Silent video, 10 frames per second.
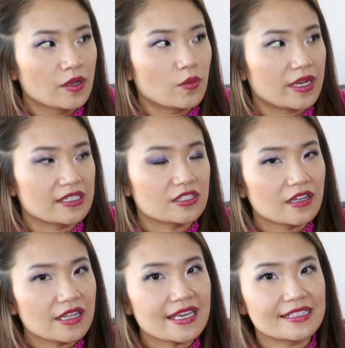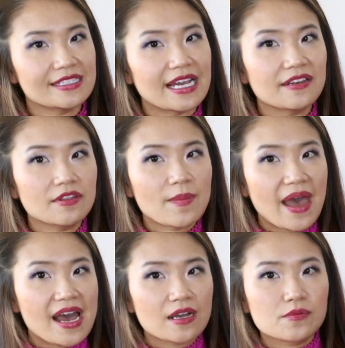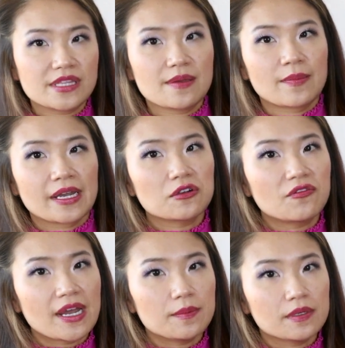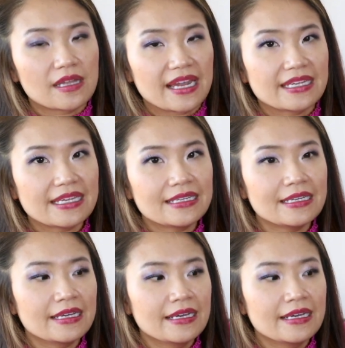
when I saw the inside of the bag with the microfiber lining,